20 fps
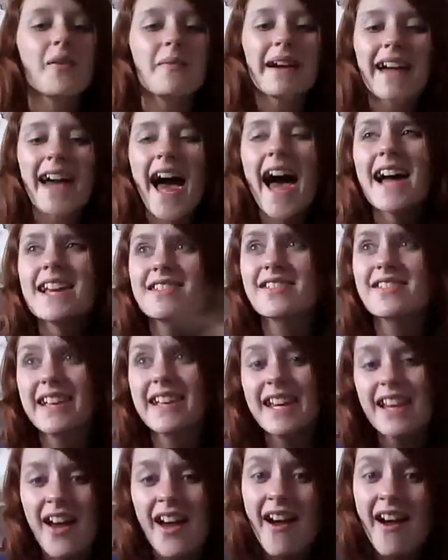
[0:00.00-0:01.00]
my gosh, look
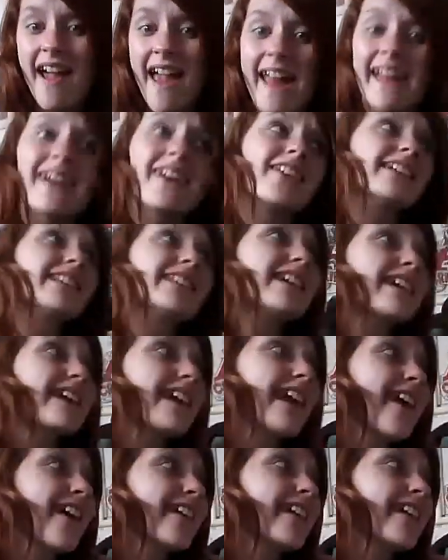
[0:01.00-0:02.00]
at her hair, look at
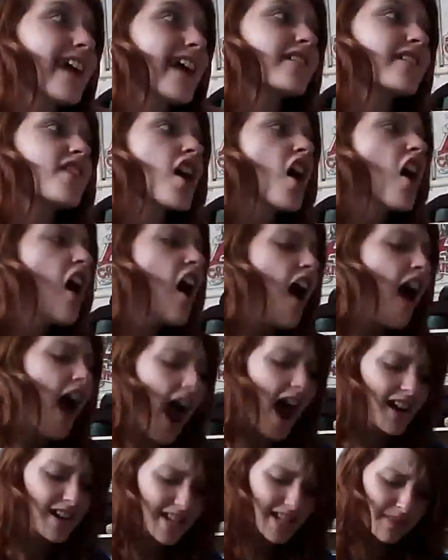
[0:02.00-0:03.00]
her nails.
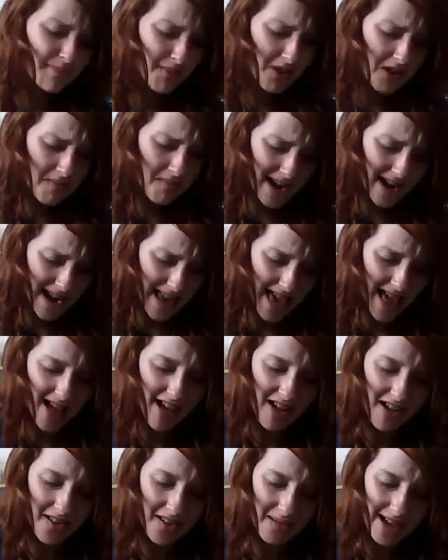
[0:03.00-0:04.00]
I just broke my
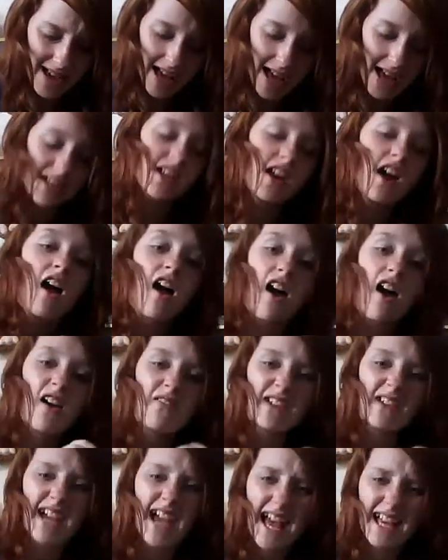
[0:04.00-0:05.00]
nail. Oh
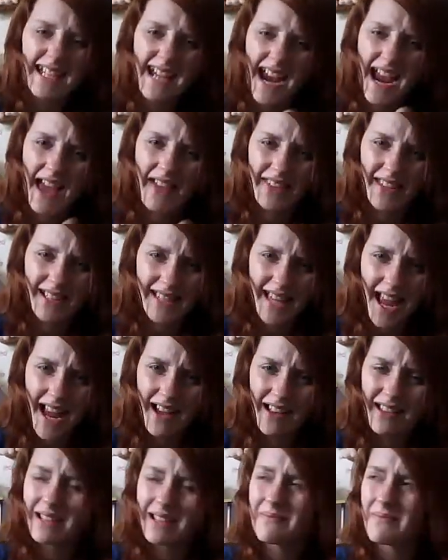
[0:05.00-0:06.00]
my gosh, I had this
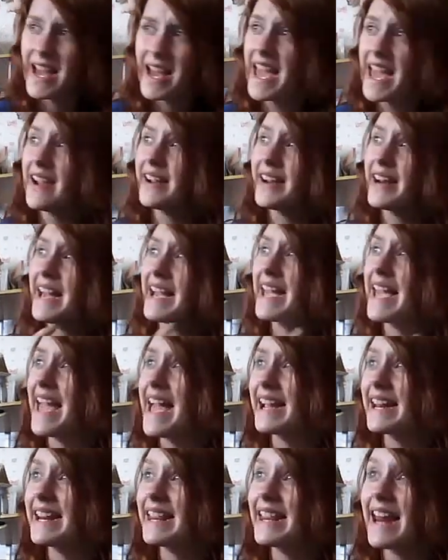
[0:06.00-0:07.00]
tangle in my hair and I
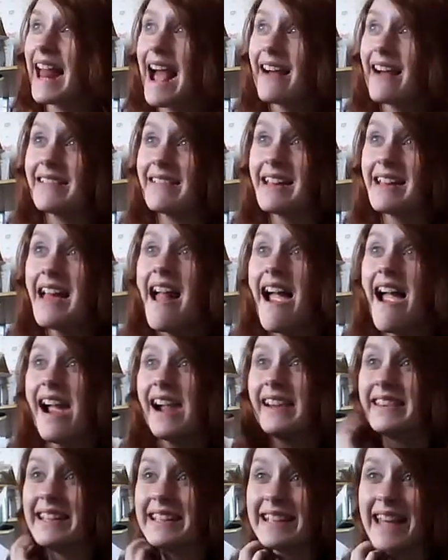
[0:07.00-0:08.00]
can't get it out. And
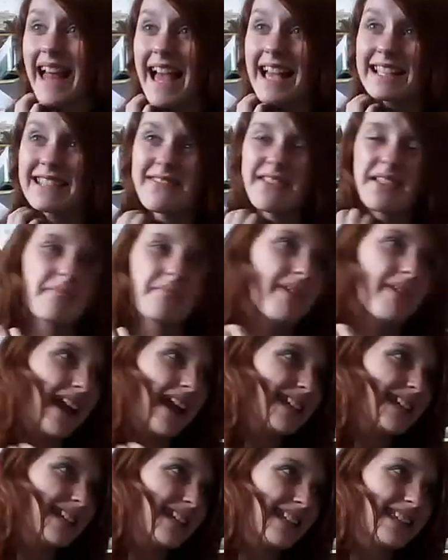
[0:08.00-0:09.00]
then last week,
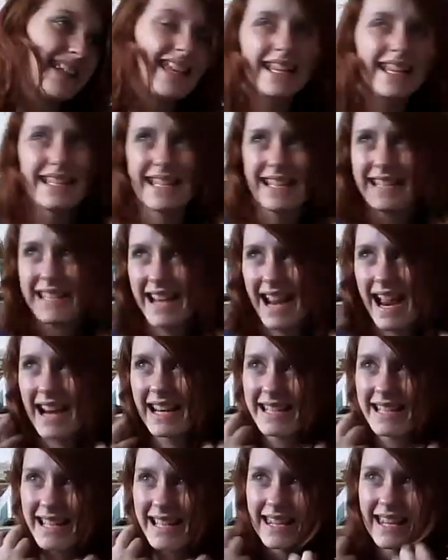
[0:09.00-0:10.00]
Daddy did this and
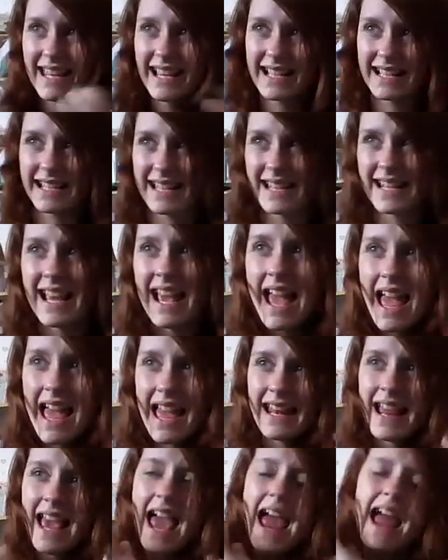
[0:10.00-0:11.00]
Johnny did this and
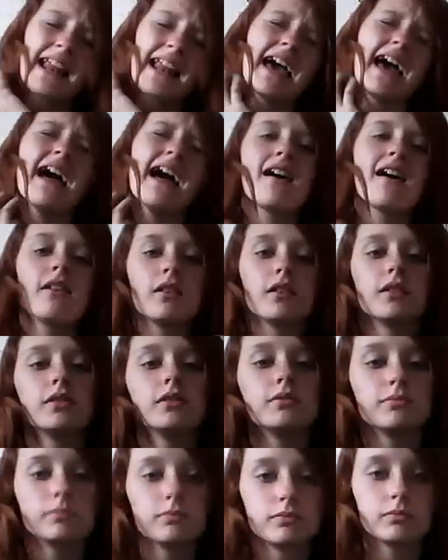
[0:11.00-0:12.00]
oh
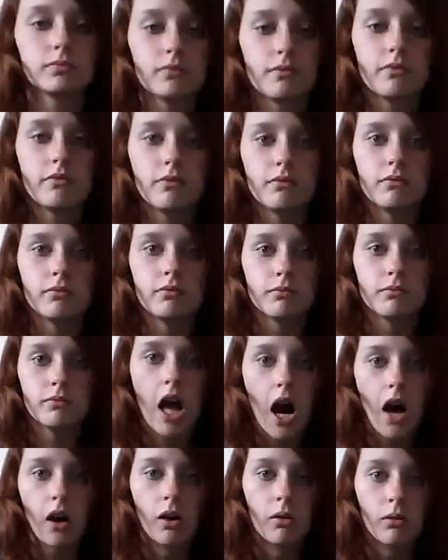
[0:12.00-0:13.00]

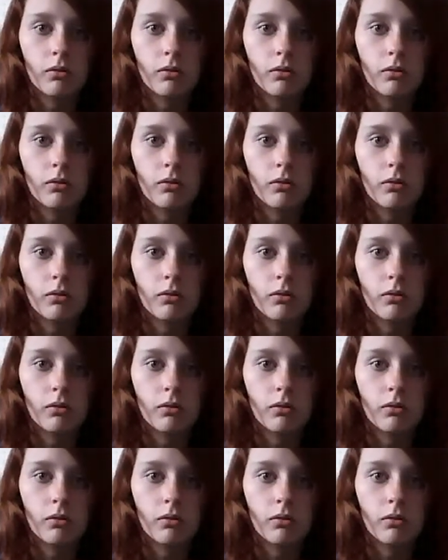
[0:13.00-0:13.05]
no,